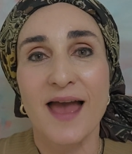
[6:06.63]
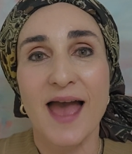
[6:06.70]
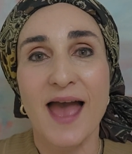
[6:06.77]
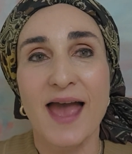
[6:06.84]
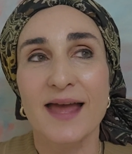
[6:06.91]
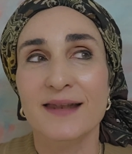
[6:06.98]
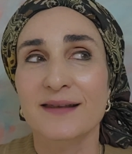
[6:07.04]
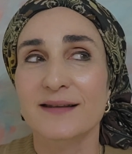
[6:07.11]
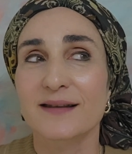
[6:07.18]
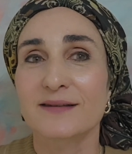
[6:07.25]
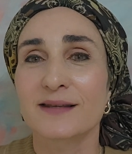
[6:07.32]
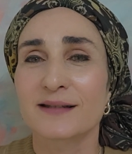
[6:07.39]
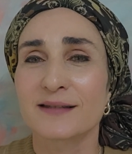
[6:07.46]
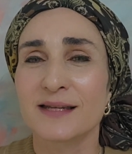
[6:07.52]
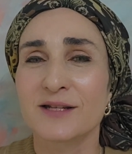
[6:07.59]
And
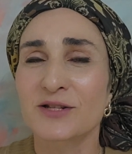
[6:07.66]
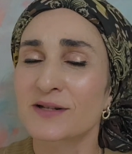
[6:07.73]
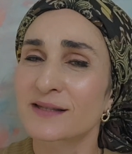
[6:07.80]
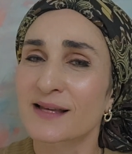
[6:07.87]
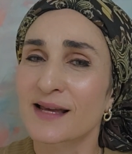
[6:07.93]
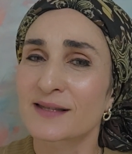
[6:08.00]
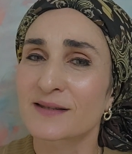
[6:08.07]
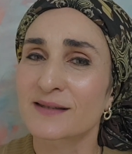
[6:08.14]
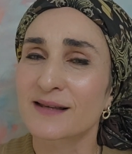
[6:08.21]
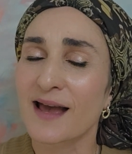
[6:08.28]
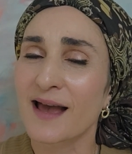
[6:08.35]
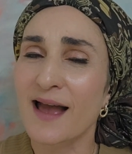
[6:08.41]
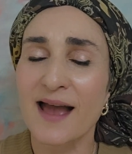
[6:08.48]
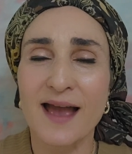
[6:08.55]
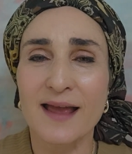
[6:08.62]
the teacher says,
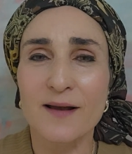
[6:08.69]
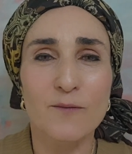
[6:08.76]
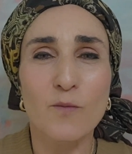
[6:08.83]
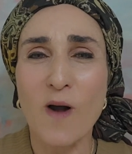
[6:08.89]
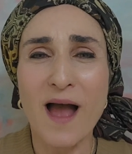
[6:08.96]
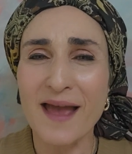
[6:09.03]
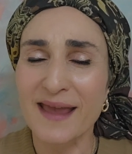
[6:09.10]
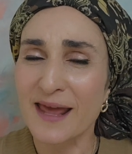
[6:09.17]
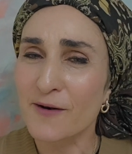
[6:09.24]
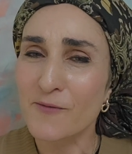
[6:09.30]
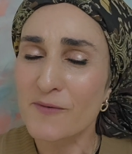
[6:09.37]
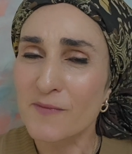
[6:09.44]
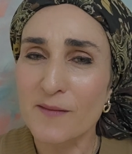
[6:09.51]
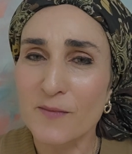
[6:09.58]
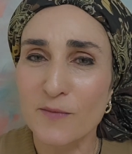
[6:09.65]
why? I don't
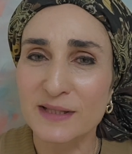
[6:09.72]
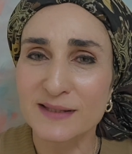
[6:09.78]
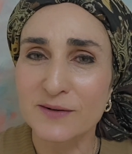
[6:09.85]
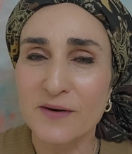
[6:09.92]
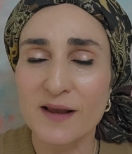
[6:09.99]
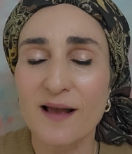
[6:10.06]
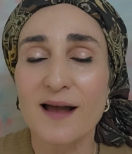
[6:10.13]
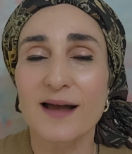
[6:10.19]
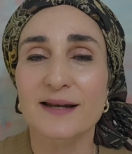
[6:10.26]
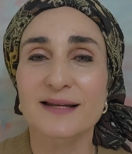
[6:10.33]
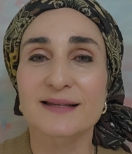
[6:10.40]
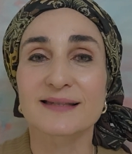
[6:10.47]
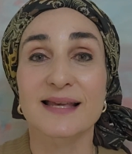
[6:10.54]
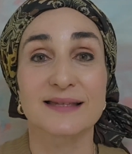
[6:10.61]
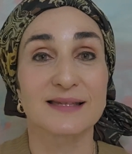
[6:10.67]
remember what's going on. And he
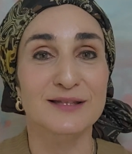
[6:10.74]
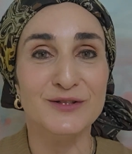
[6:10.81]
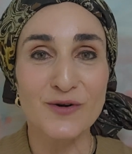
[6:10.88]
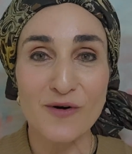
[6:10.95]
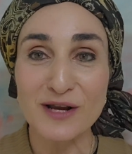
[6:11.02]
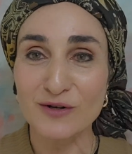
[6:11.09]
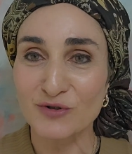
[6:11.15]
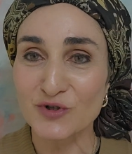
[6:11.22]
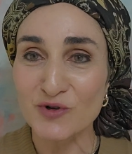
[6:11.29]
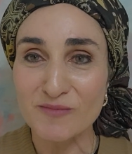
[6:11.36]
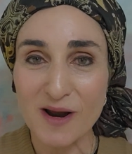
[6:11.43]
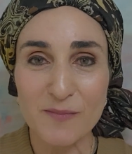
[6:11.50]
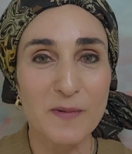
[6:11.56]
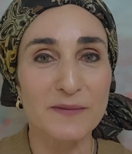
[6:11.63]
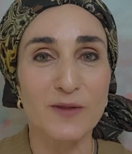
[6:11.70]
says, the story, don't you
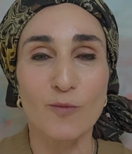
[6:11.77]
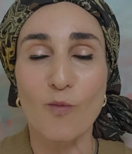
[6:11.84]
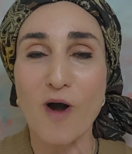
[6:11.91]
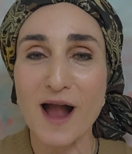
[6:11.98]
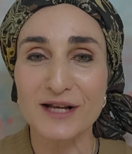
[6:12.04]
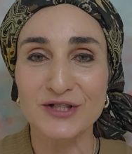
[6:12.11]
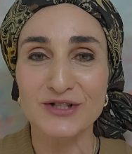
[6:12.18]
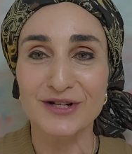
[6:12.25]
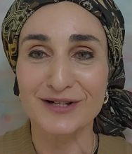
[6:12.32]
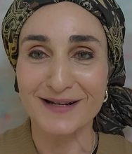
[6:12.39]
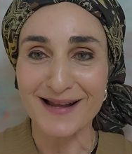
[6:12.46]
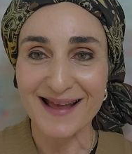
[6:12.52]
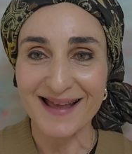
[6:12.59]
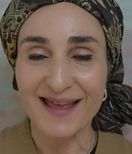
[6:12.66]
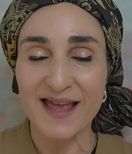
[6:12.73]
remember about the watch? Da, da,
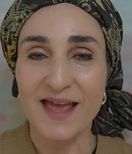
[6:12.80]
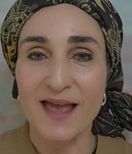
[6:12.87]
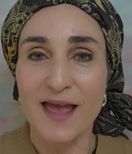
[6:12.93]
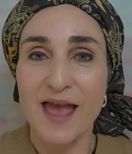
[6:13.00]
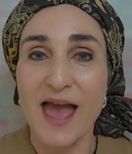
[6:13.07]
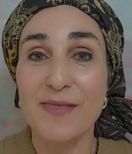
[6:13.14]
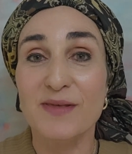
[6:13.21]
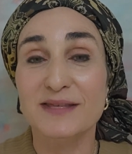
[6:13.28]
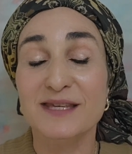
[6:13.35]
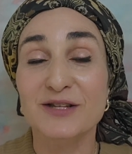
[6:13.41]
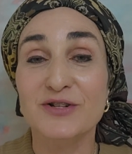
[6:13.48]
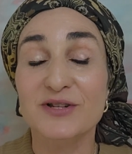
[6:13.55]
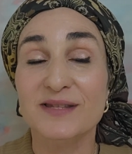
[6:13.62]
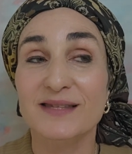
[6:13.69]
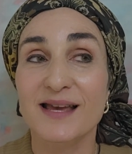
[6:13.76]
da. And the
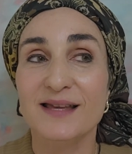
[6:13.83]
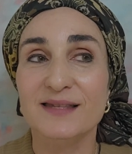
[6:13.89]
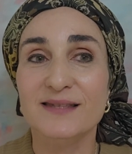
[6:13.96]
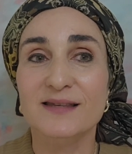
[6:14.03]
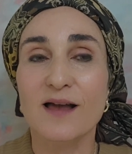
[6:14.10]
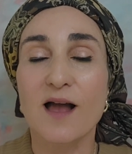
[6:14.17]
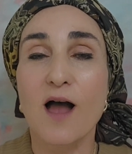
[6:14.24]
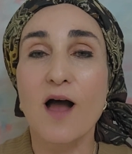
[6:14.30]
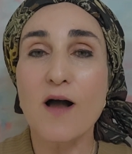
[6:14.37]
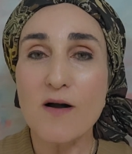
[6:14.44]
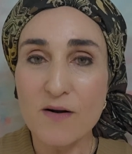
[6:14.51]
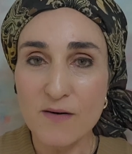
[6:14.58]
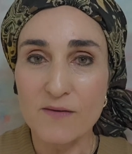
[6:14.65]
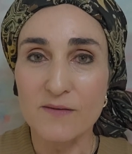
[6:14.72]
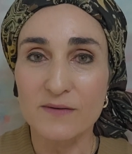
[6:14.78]
teacher says,
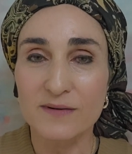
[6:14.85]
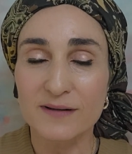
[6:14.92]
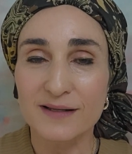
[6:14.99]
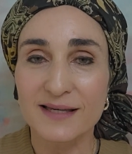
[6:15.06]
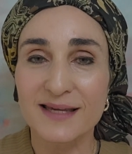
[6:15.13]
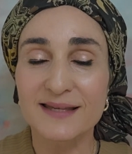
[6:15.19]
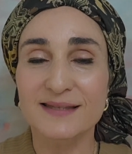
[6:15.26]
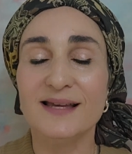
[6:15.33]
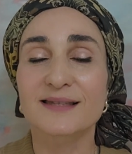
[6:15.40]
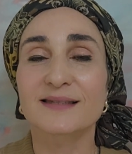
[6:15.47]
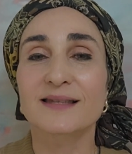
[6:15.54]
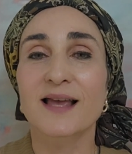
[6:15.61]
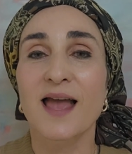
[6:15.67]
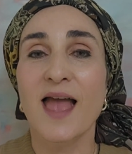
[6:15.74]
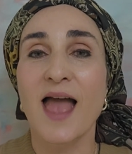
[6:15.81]
oh, he says,
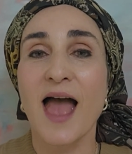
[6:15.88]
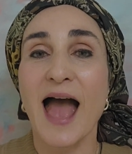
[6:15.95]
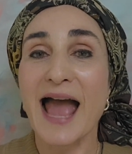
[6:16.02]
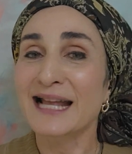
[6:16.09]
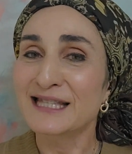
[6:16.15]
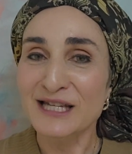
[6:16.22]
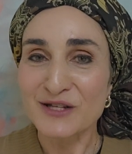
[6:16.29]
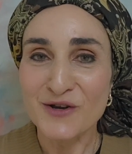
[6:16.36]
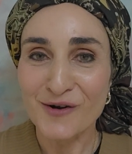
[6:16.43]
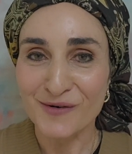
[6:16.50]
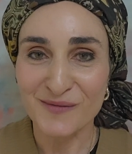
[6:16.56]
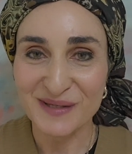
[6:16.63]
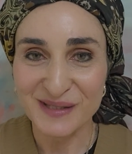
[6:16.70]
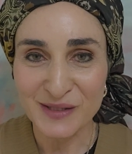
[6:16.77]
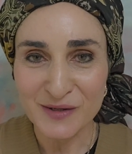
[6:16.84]
I didn't know it
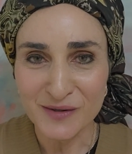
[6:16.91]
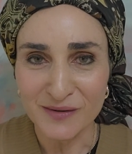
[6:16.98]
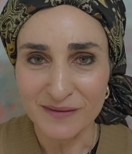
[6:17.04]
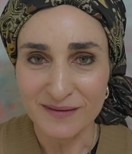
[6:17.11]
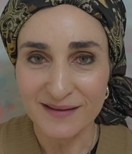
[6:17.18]
was you.